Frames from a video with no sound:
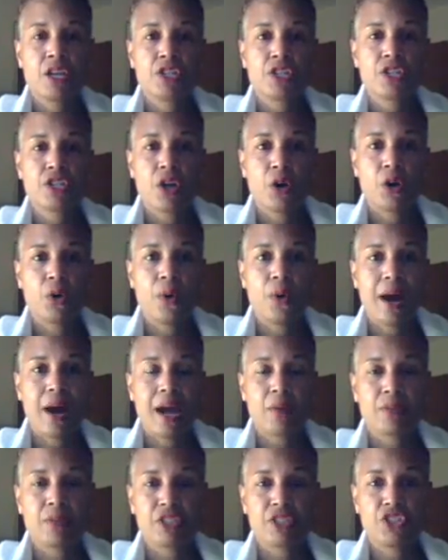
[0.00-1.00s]
So
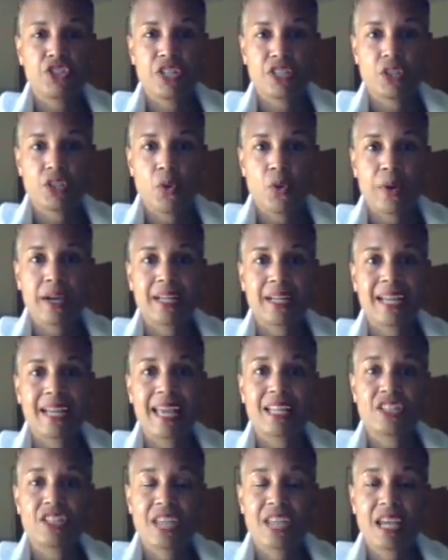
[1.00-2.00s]
I would suggest going on
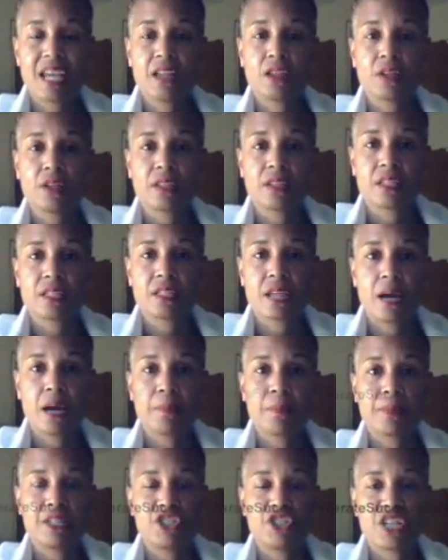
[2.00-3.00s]
ahead, take a look at this
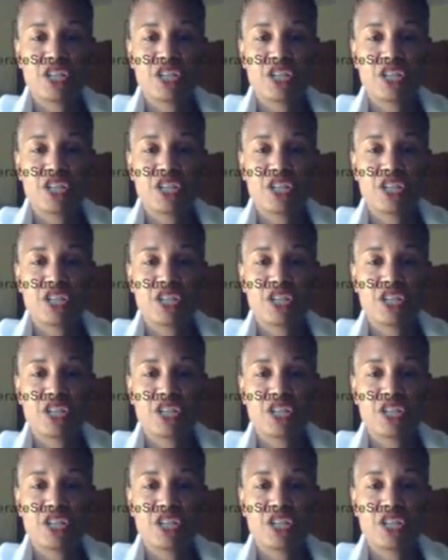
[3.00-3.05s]
company,